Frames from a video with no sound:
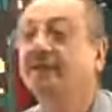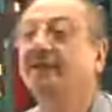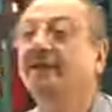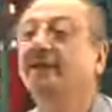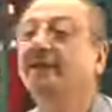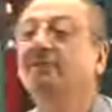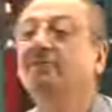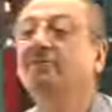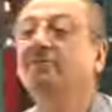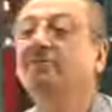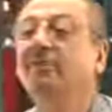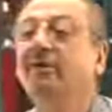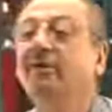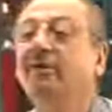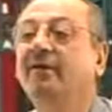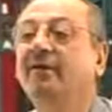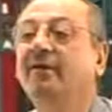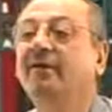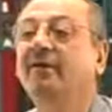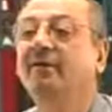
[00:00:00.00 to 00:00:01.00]
it is
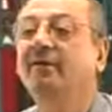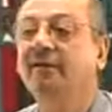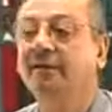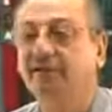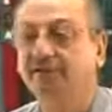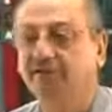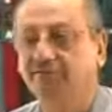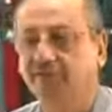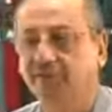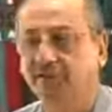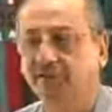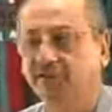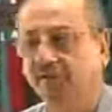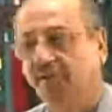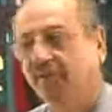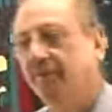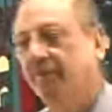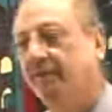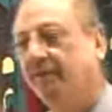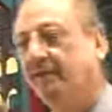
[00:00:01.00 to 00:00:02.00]
very easy. Okay,
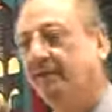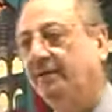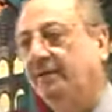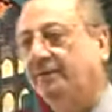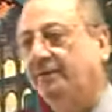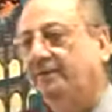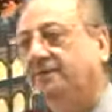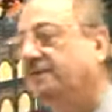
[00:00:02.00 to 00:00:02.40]
brother?